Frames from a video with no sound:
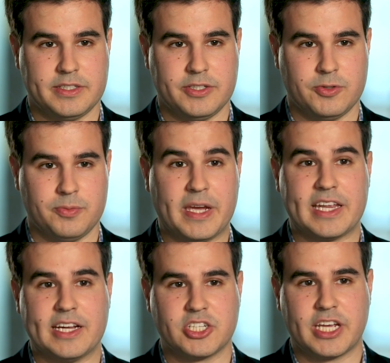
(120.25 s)
need to
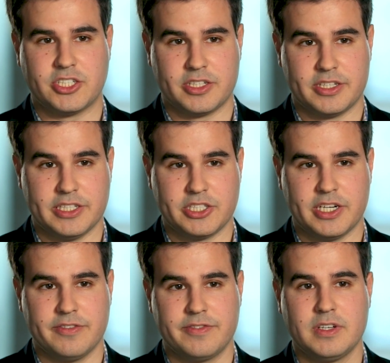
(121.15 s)
make an educational
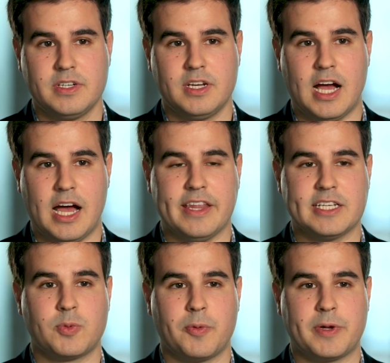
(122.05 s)
initiative. Uh, and
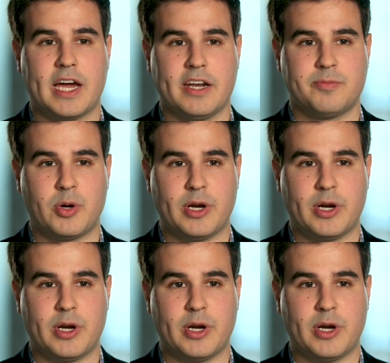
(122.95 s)
that's where we kind of